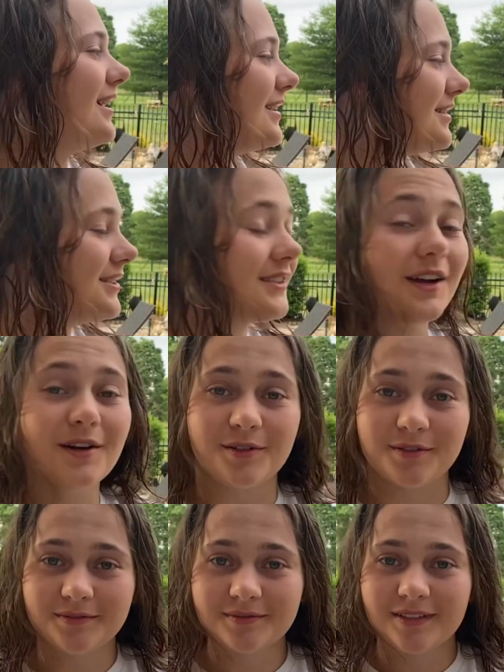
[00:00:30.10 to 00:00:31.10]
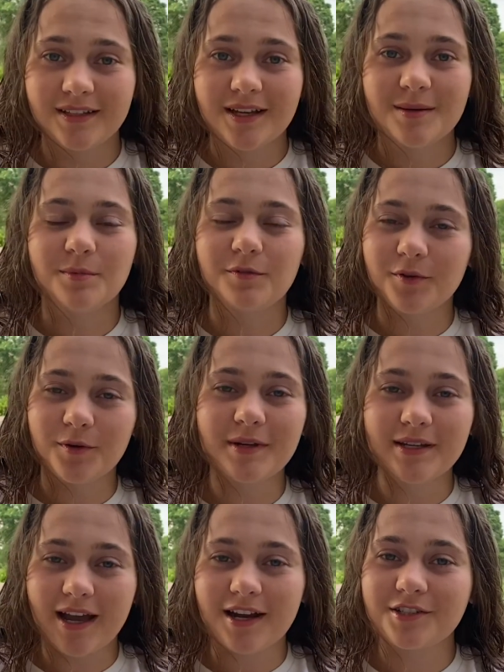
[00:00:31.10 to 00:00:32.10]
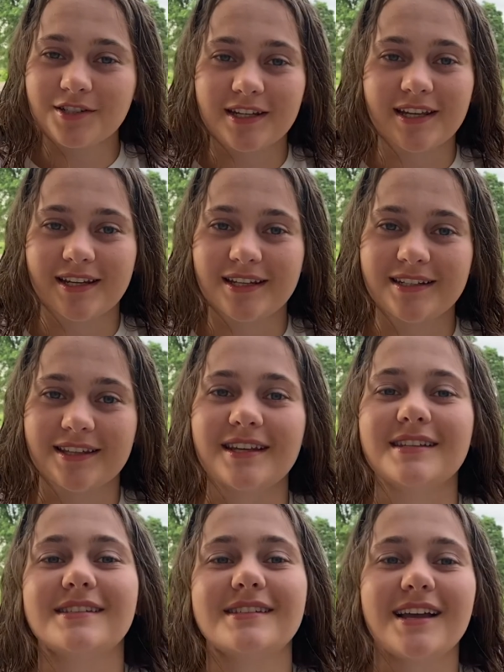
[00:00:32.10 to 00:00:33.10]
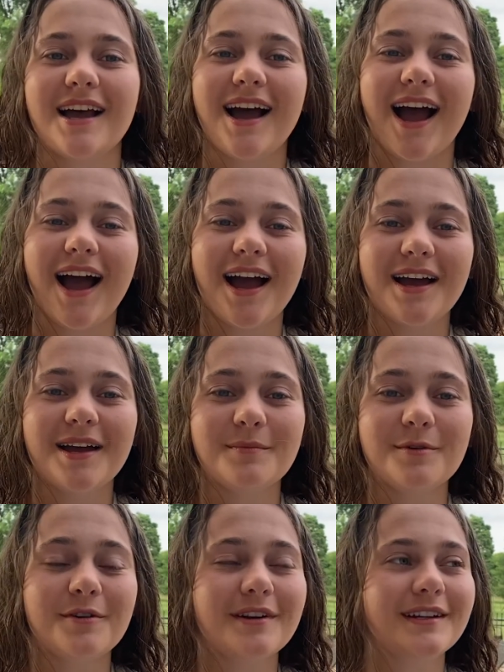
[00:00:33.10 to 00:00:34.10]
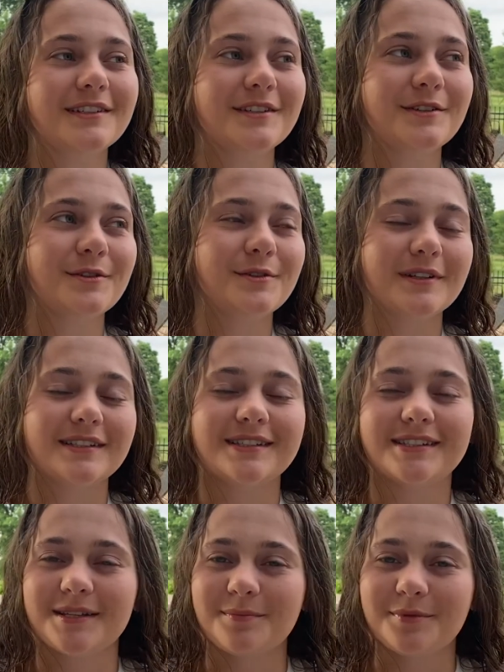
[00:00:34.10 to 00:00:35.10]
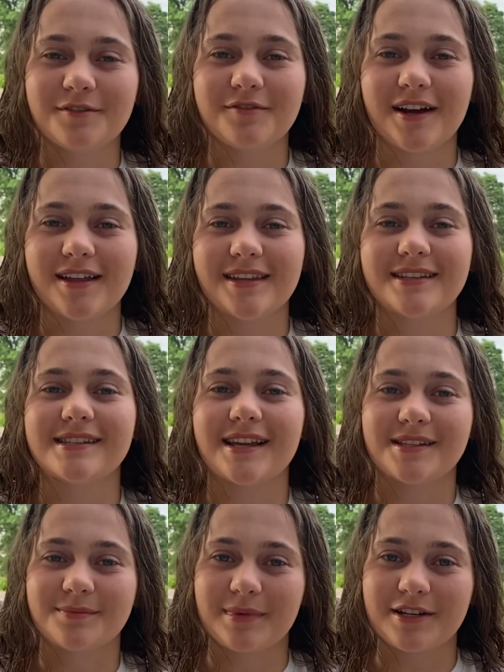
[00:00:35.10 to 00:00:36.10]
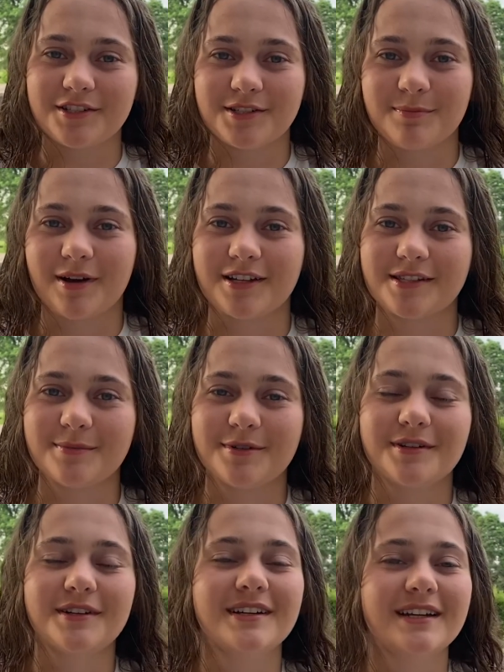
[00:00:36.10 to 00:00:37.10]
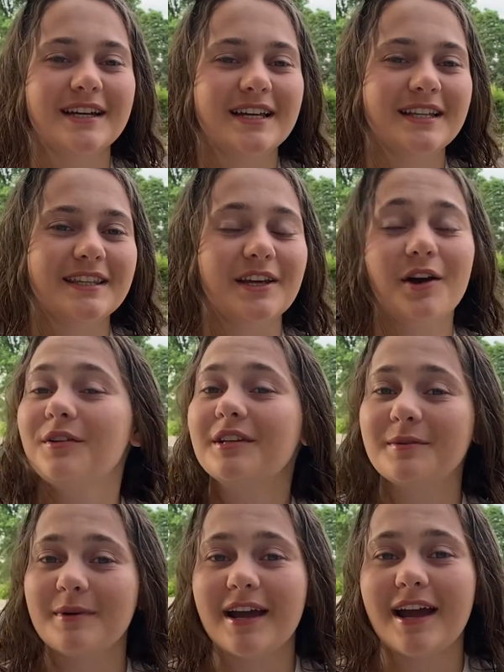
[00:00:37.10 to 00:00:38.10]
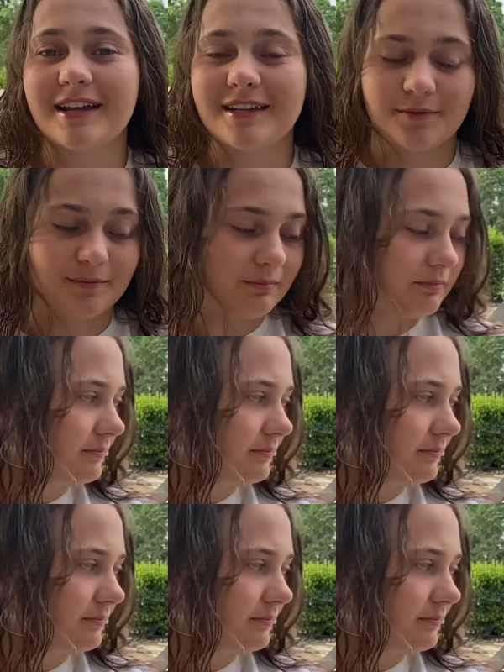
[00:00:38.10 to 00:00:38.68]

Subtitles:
So, before we actually get into this, I'm going to simplify this as much as possible. The only way I can...